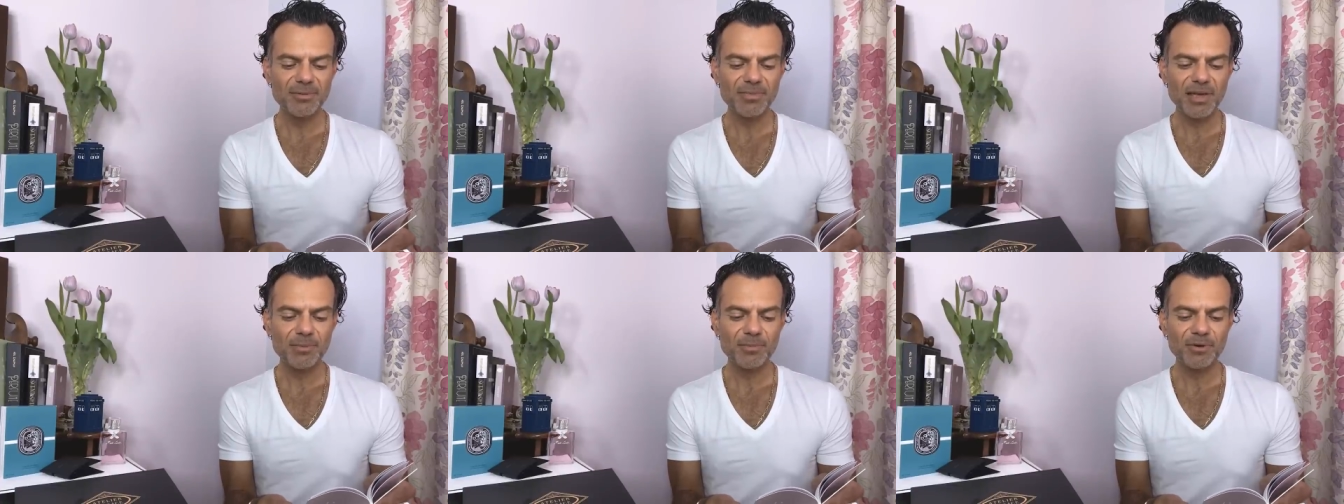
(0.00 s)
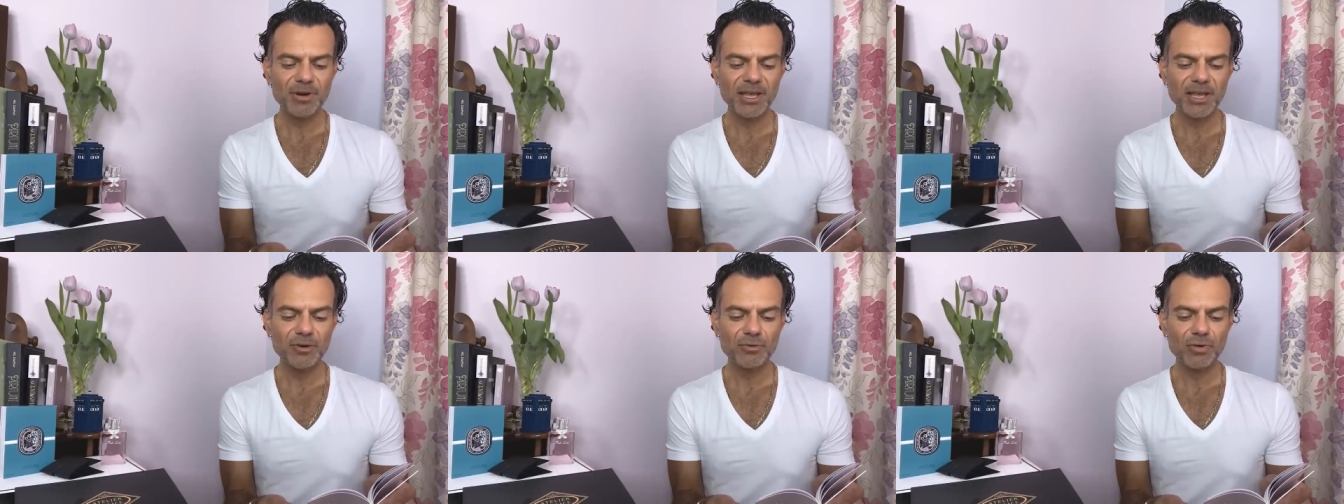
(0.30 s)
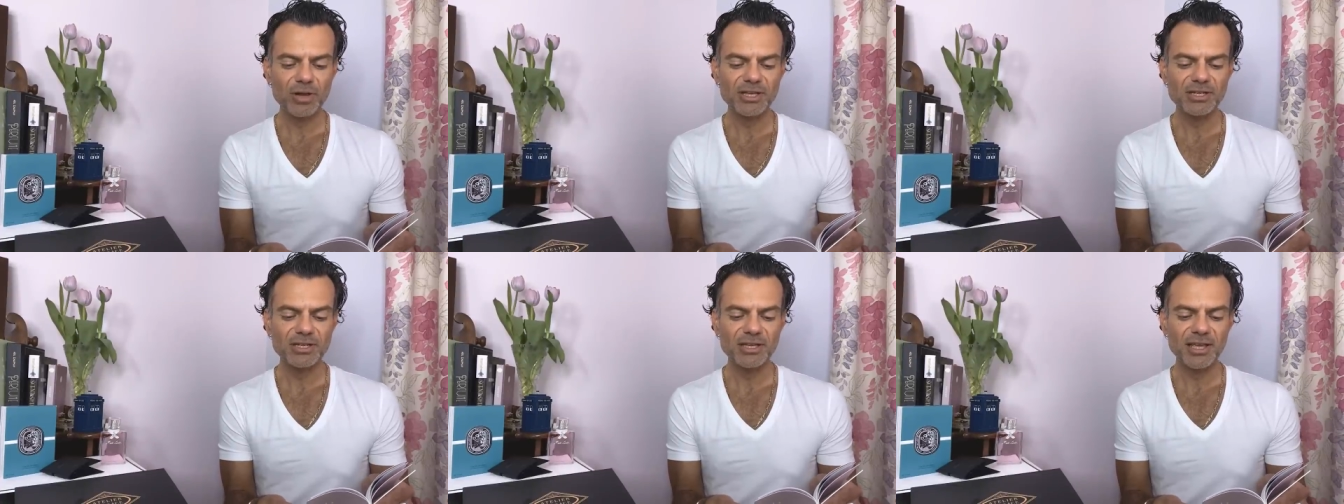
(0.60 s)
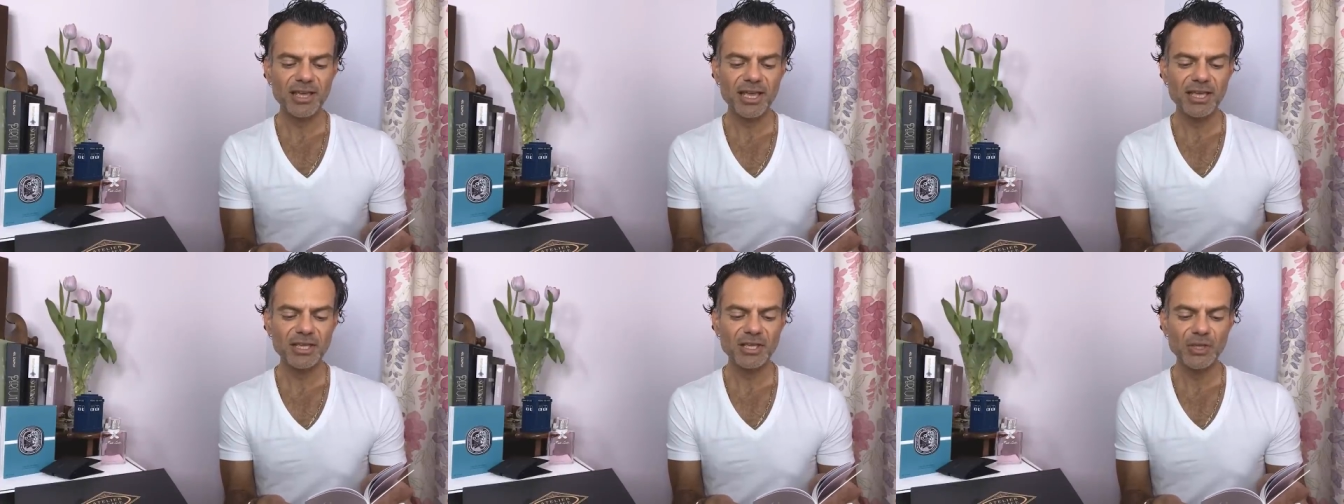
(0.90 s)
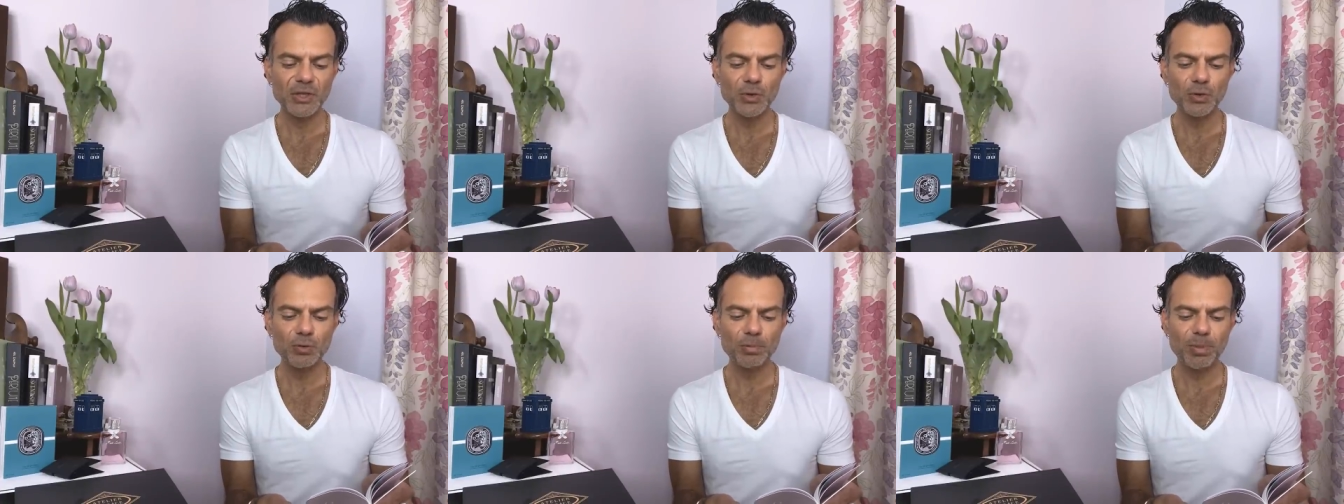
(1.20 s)
memory and writing a
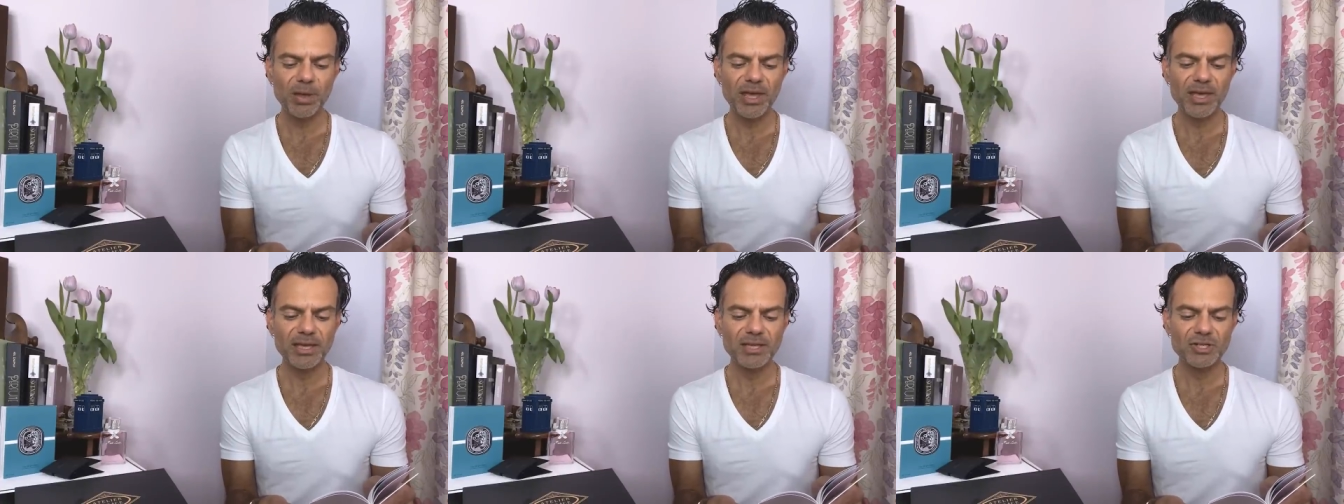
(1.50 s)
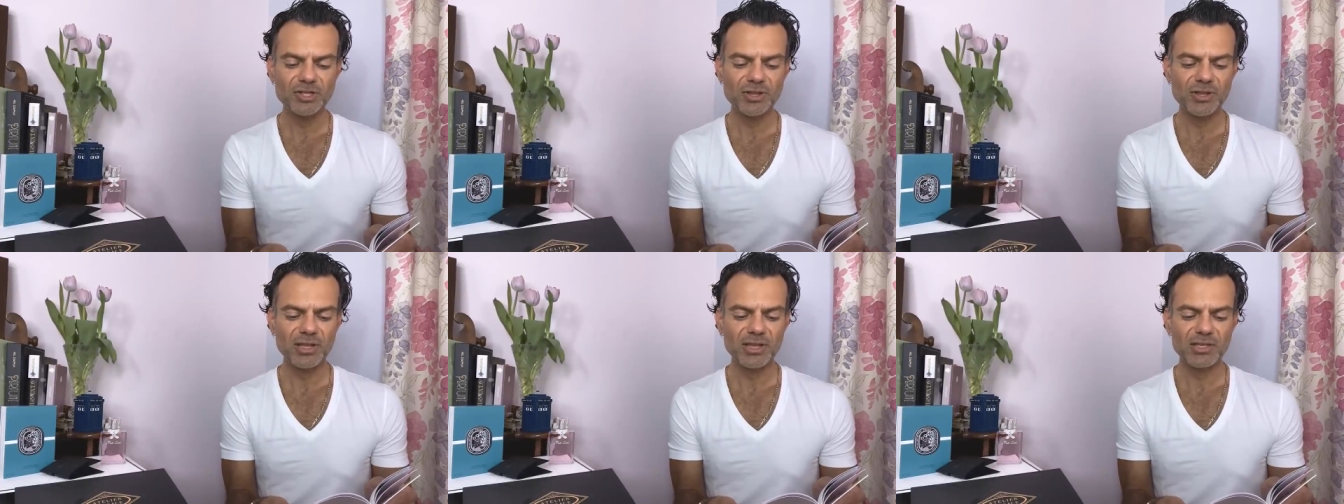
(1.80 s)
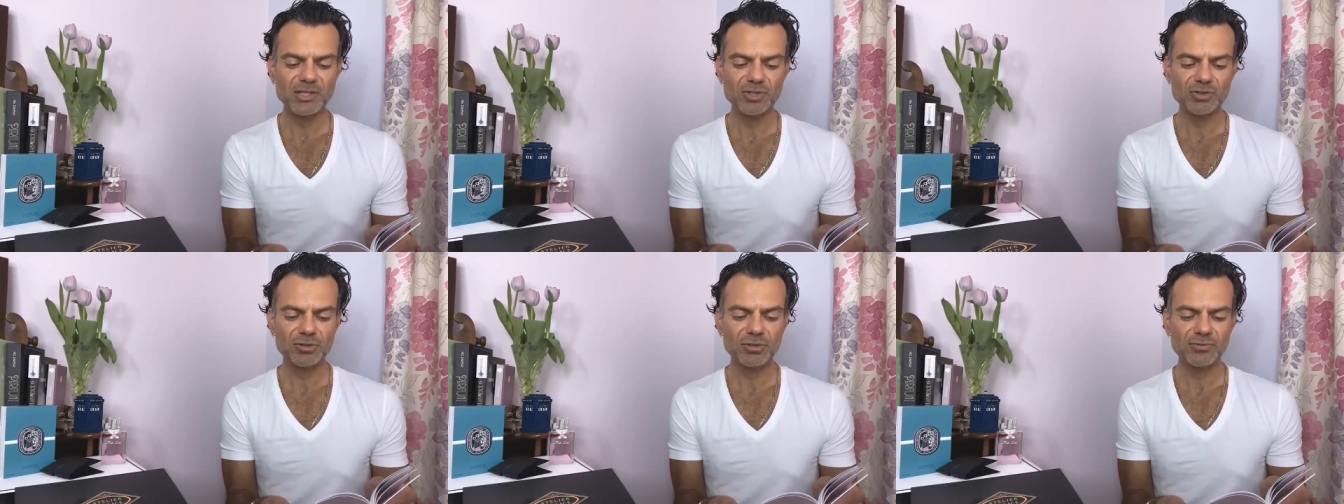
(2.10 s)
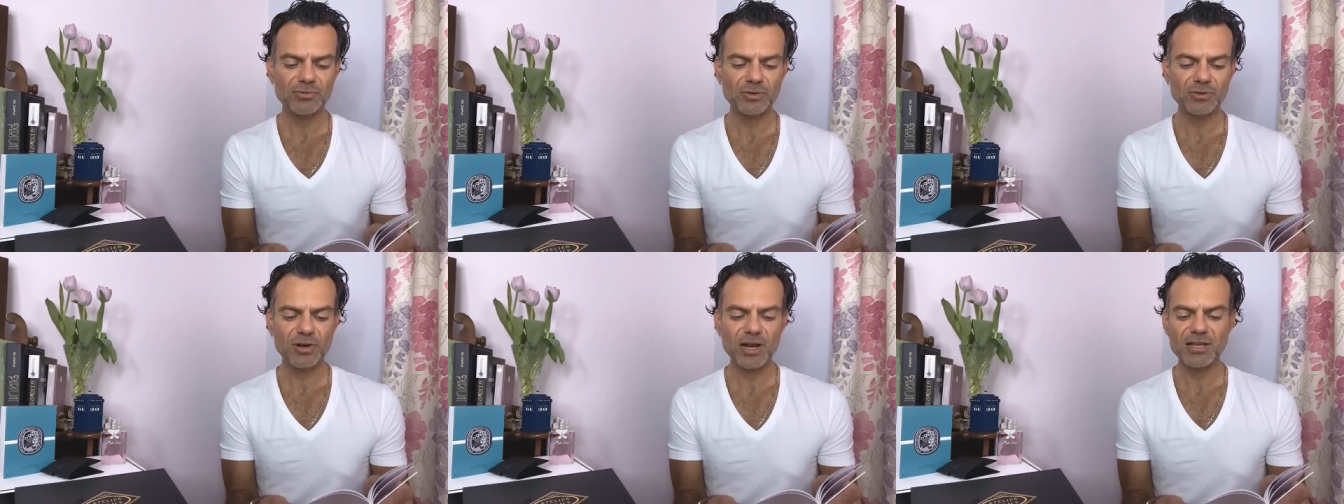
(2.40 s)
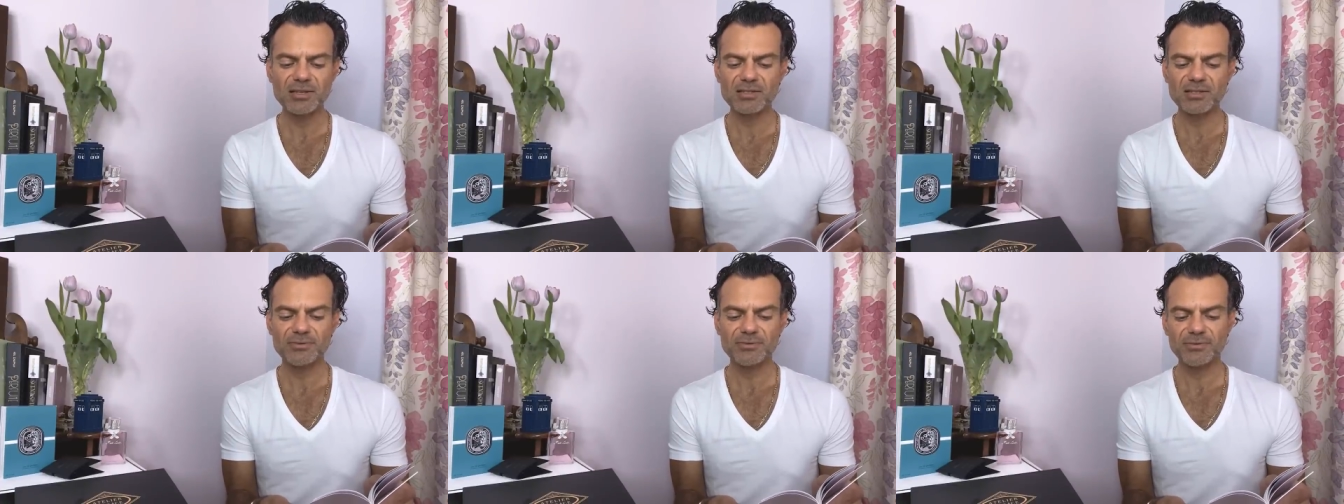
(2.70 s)
new page in the history of
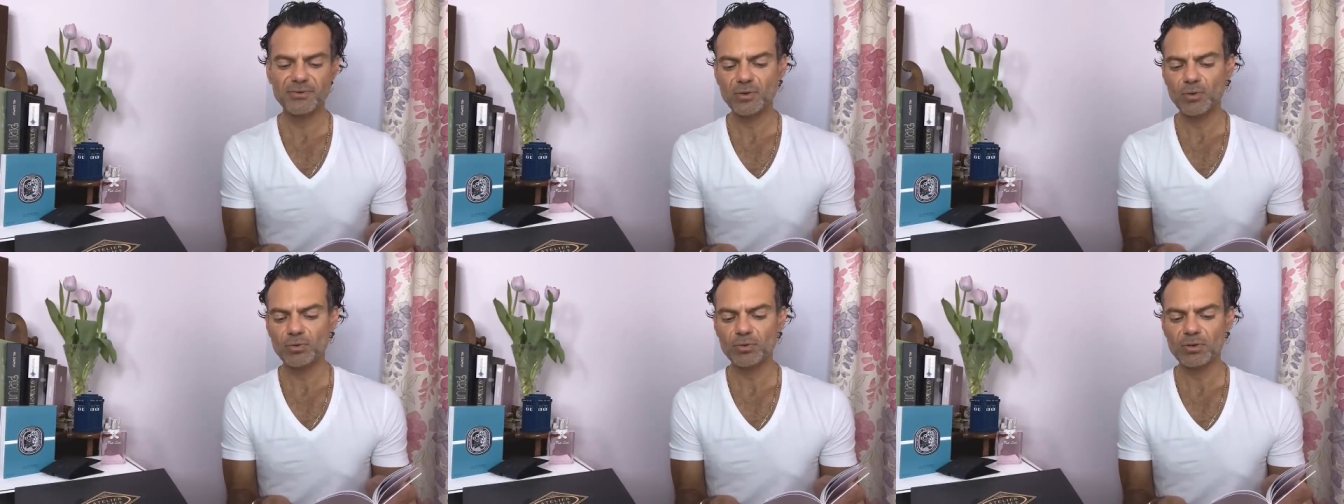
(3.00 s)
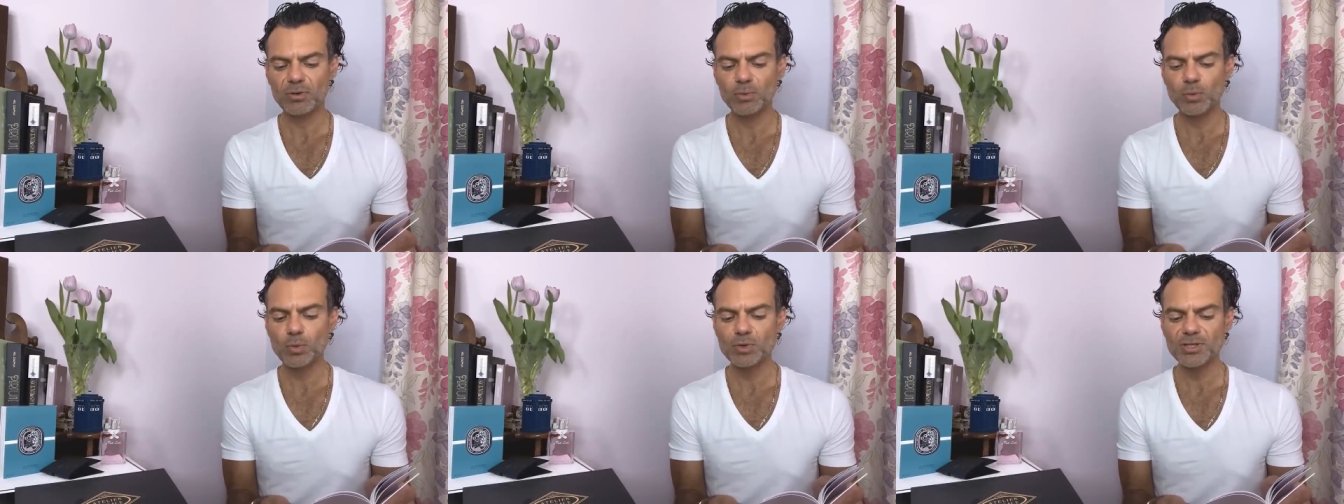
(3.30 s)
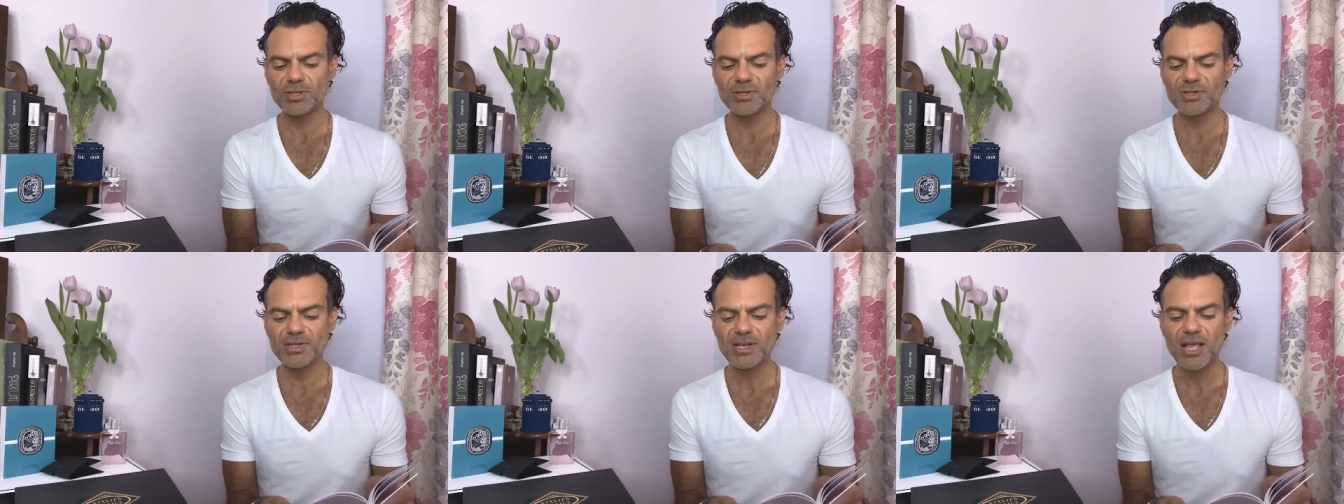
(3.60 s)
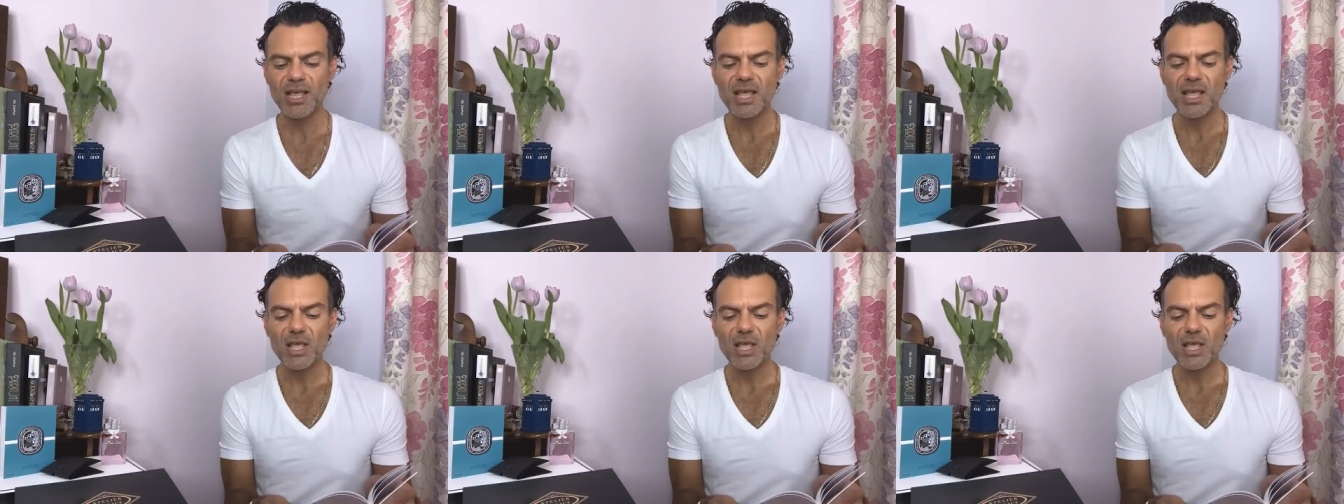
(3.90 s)
Grasse floral waters